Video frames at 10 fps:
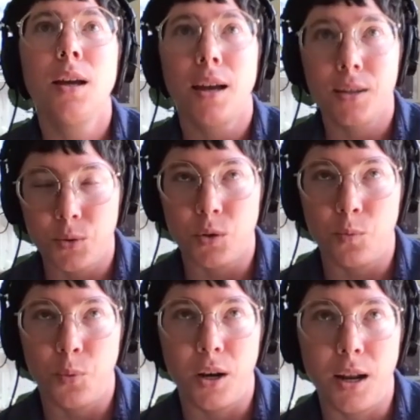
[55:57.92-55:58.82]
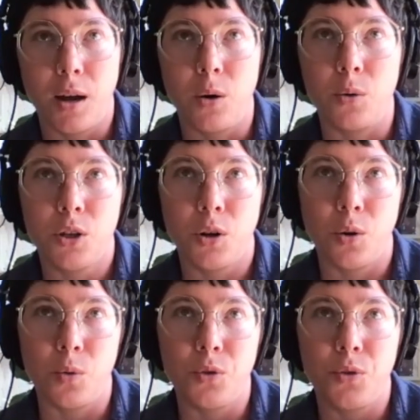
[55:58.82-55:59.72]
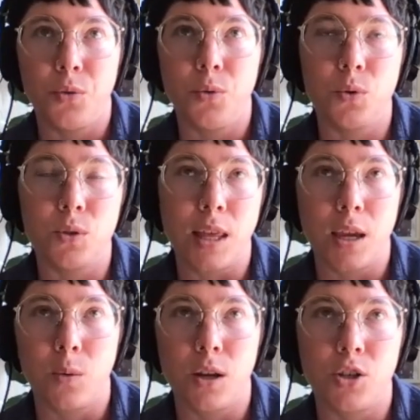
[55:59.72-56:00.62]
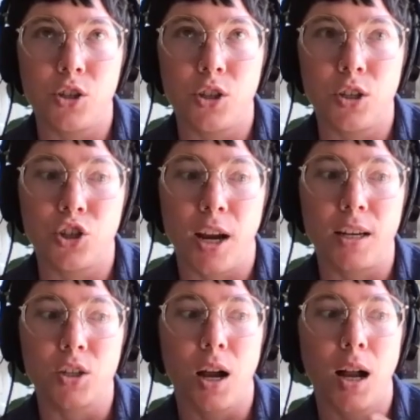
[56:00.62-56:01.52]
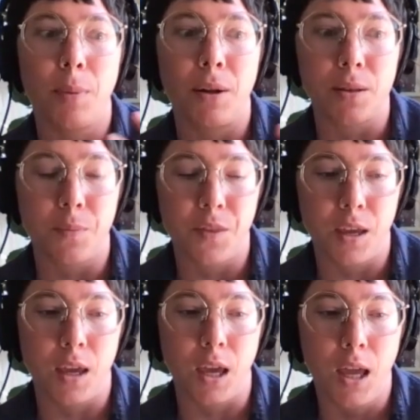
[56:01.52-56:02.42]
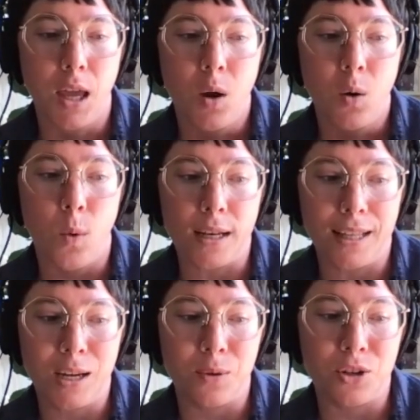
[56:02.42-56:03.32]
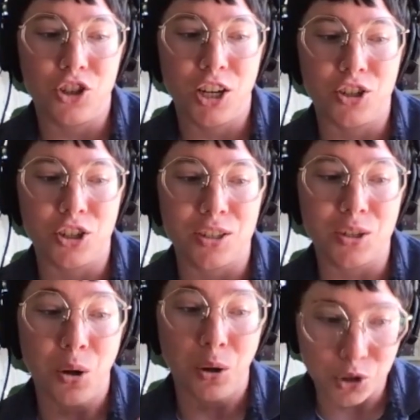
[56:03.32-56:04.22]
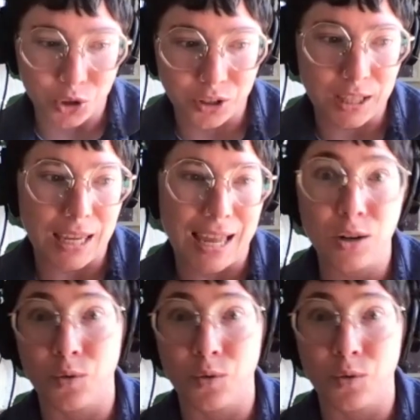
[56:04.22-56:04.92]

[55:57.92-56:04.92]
as you sort of pointed out, use language in trying to talk about something when language changes culturally and